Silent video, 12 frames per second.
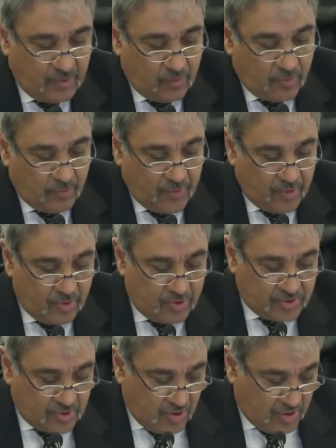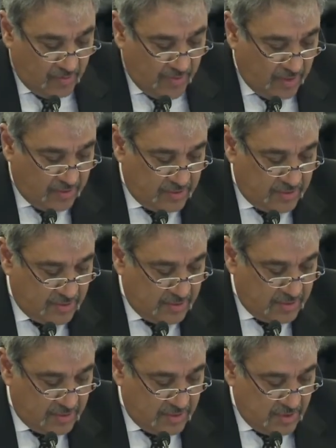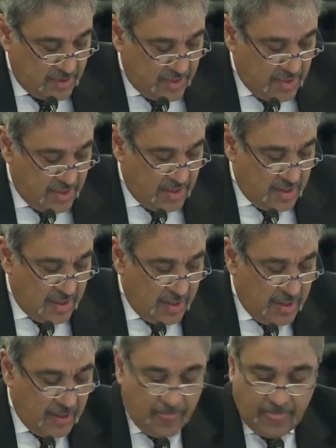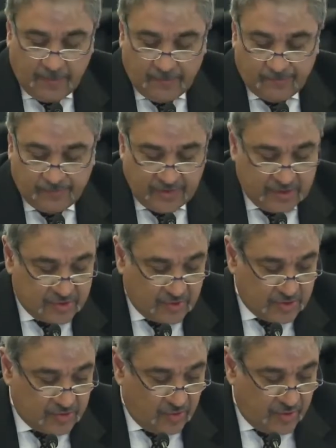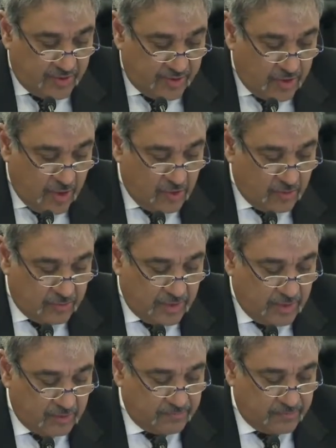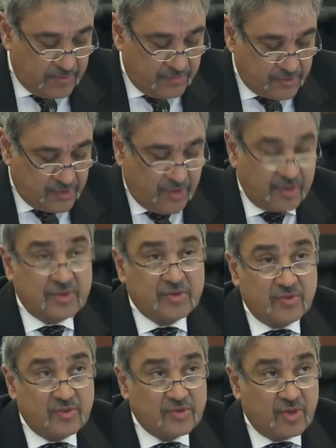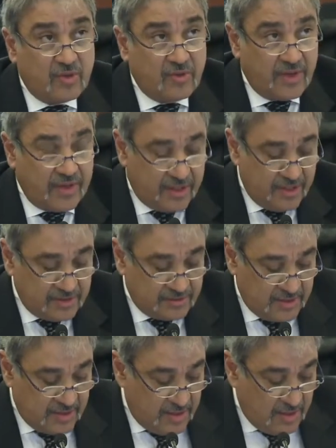what we're going to talk about. So as you already know, so you saw our rankings.